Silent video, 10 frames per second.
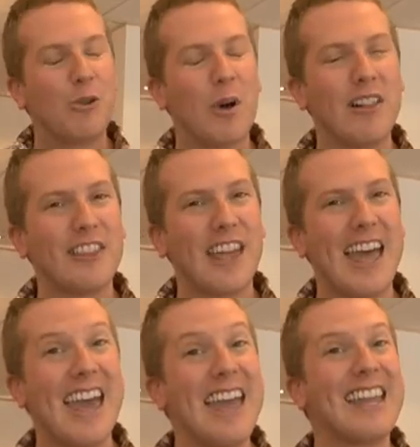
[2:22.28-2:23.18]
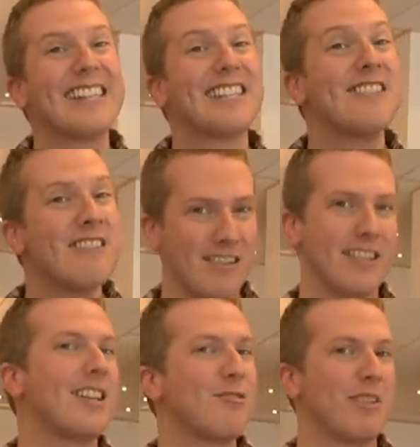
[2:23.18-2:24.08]
Well, the hair is
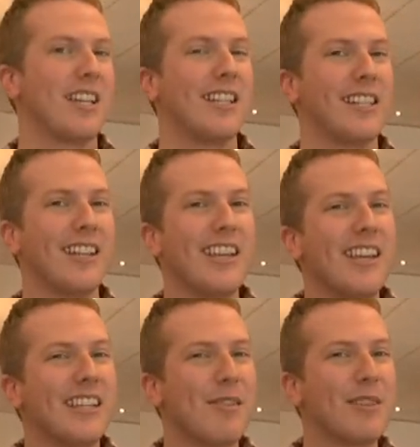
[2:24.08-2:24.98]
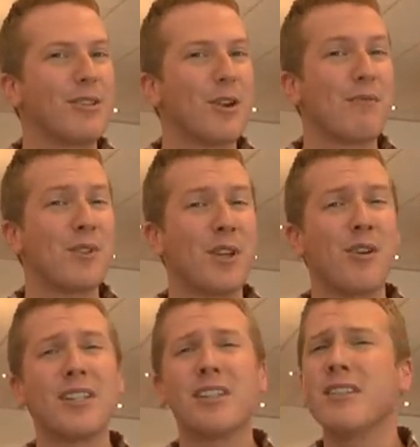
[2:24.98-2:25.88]
nearly completed. Now it's time for the
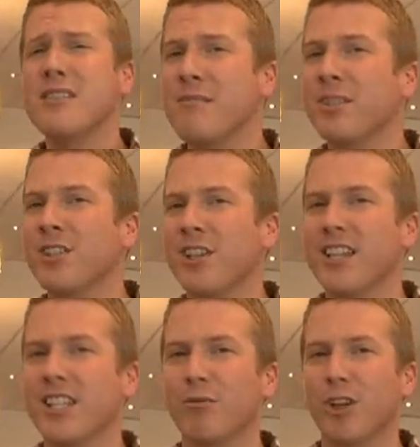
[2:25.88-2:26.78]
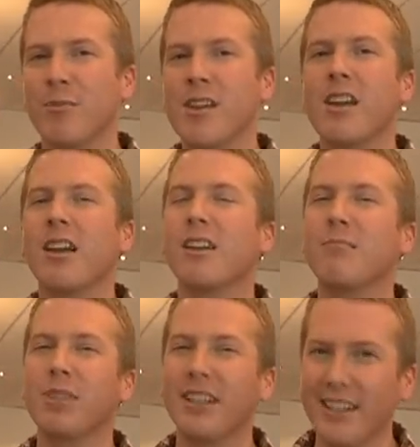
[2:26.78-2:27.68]
guys to nip to the changing room and
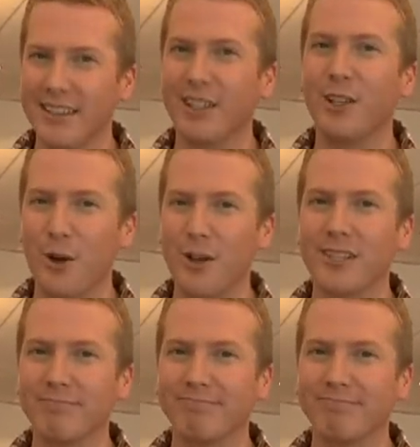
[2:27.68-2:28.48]
complete the look.